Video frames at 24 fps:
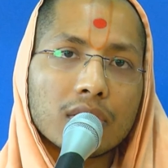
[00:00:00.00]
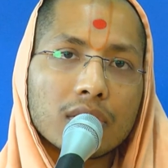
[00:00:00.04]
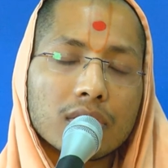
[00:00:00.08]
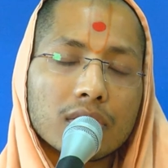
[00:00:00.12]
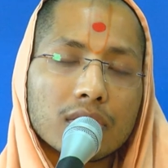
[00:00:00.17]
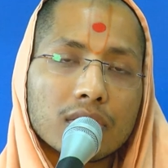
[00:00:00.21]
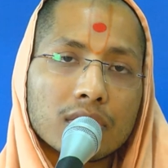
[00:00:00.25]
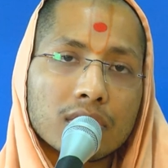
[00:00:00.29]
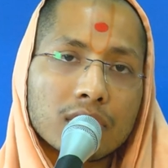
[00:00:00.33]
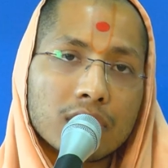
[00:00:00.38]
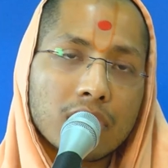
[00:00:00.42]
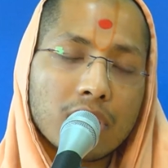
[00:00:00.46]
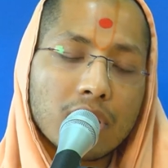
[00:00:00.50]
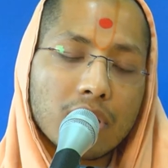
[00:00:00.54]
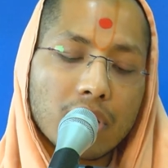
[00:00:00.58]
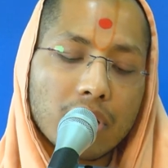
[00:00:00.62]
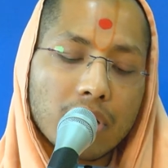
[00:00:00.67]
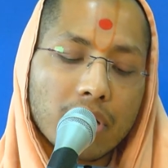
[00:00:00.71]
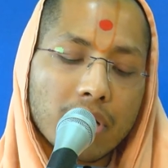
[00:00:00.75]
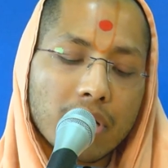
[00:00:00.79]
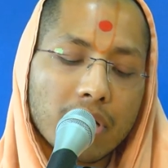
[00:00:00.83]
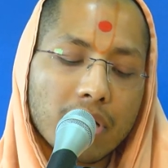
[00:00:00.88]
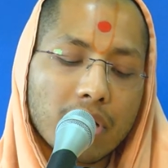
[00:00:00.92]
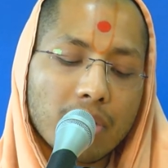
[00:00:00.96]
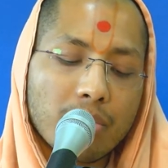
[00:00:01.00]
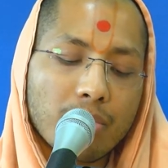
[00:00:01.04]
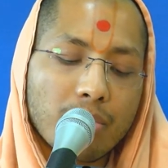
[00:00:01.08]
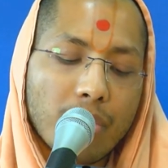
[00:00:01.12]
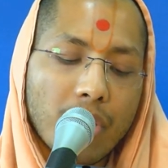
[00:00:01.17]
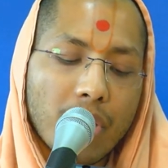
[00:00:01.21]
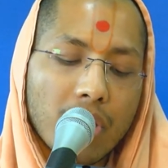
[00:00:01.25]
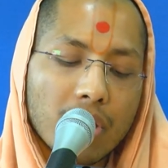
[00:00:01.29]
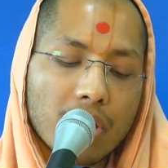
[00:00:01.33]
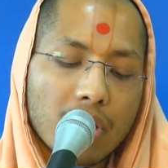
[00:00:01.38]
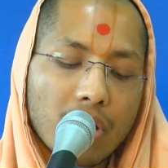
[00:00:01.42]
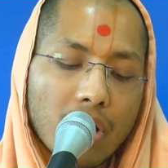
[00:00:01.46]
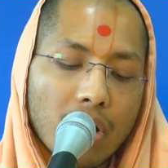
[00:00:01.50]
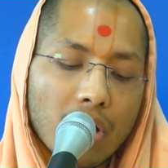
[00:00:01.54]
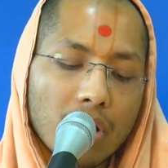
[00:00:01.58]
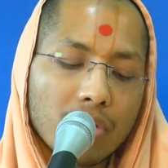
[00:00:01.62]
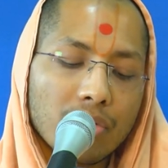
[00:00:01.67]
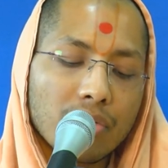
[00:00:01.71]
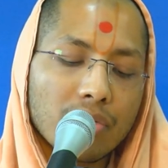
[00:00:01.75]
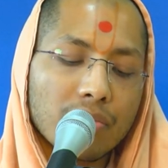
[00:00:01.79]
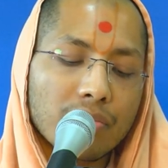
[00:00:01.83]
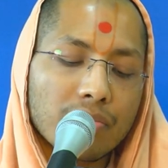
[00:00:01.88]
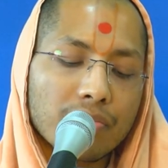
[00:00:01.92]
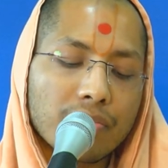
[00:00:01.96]
still he remain
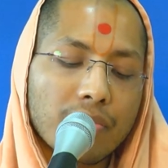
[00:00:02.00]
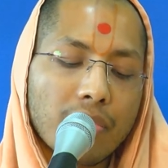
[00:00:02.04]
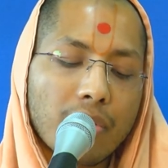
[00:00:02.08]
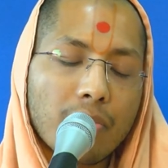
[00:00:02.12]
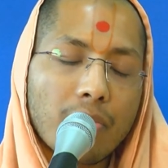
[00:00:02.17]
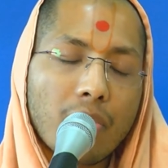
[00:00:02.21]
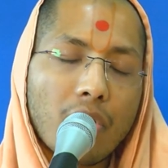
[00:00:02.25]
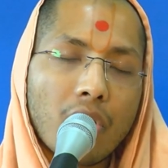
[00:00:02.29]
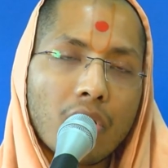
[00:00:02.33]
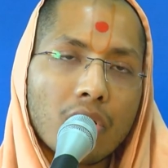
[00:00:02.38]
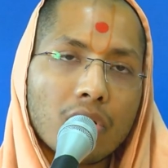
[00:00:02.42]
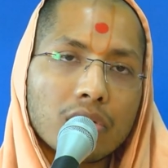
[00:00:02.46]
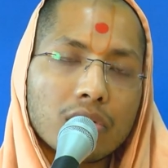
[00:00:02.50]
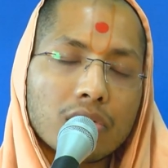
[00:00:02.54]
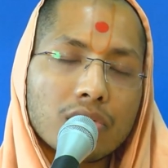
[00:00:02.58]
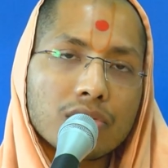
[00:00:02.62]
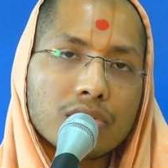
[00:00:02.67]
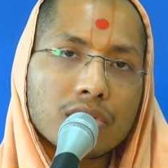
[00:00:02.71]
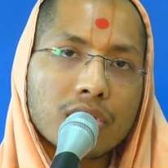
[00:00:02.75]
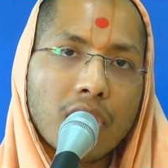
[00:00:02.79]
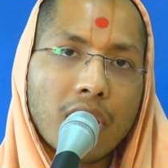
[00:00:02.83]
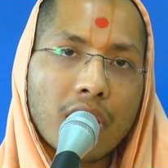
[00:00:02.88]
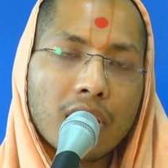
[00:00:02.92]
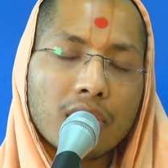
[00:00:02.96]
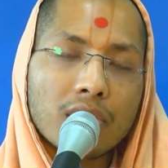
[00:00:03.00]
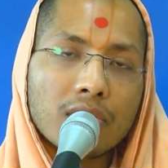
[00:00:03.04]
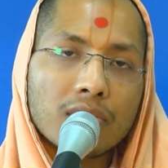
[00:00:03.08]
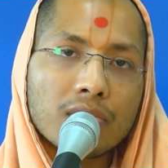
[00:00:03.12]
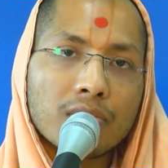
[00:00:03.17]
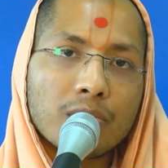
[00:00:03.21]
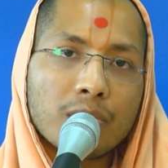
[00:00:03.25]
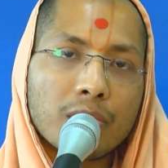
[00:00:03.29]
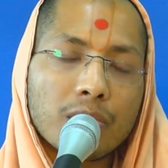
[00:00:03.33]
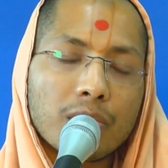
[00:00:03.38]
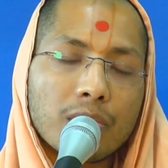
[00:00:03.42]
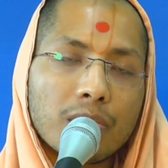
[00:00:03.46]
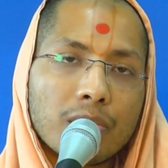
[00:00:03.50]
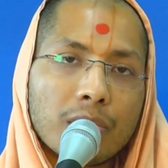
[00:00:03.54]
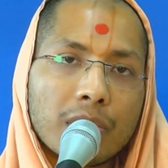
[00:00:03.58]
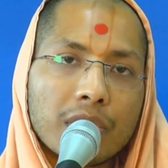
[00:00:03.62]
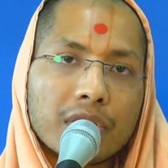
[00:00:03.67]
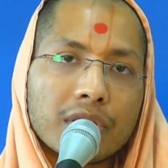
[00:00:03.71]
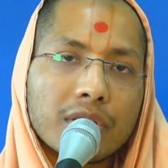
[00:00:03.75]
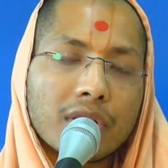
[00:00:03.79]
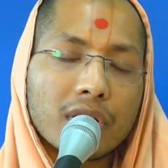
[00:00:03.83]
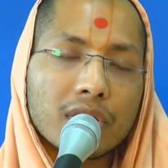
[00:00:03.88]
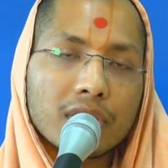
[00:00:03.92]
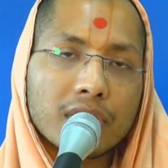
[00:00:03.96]
aloof from all those kind of
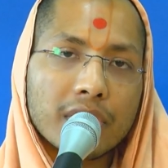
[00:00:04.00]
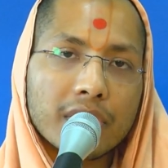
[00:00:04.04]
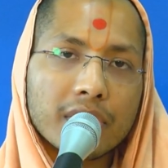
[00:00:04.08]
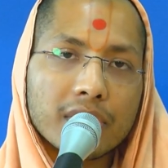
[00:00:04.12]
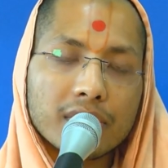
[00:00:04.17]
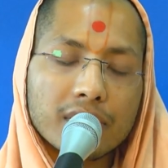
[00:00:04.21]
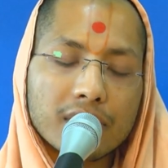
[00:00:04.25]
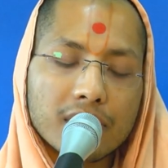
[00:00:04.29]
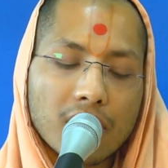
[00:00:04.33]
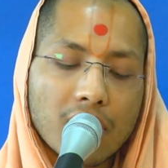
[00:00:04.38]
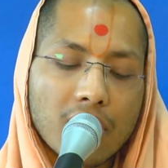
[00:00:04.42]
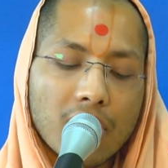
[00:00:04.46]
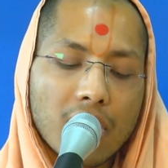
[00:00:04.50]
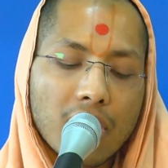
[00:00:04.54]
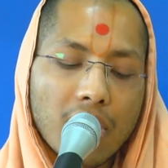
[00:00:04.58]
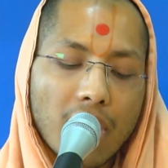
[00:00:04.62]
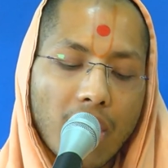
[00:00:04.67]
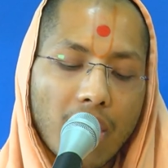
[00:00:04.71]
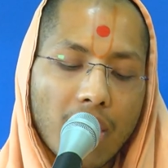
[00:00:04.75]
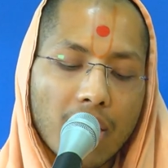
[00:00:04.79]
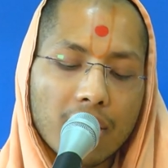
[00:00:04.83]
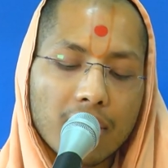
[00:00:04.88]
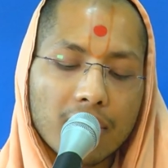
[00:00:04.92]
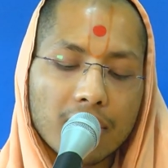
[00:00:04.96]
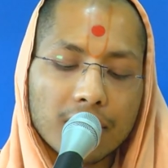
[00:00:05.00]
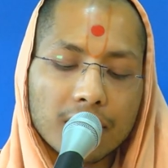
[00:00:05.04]
material things. And